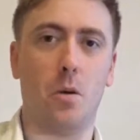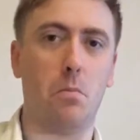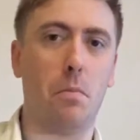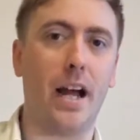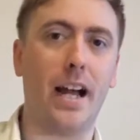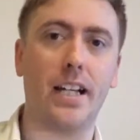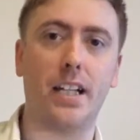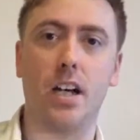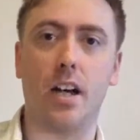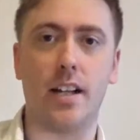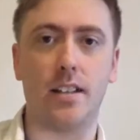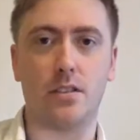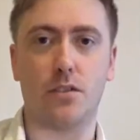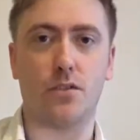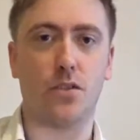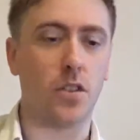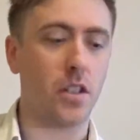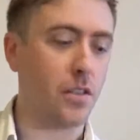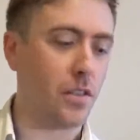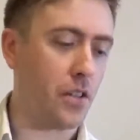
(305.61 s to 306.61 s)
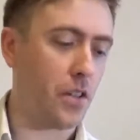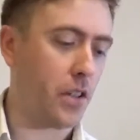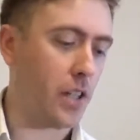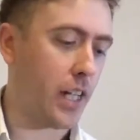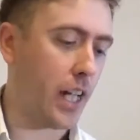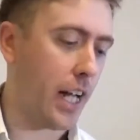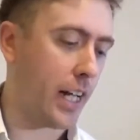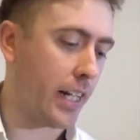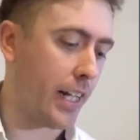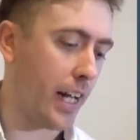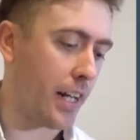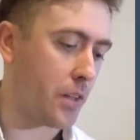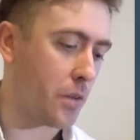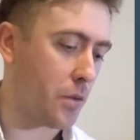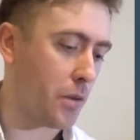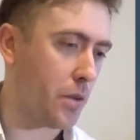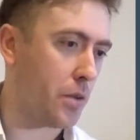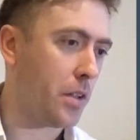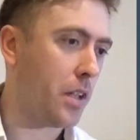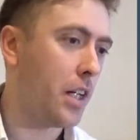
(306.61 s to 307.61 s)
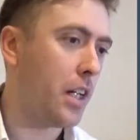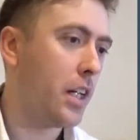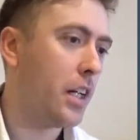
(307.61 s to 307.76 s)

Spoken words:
bad guys in front of you can't get through.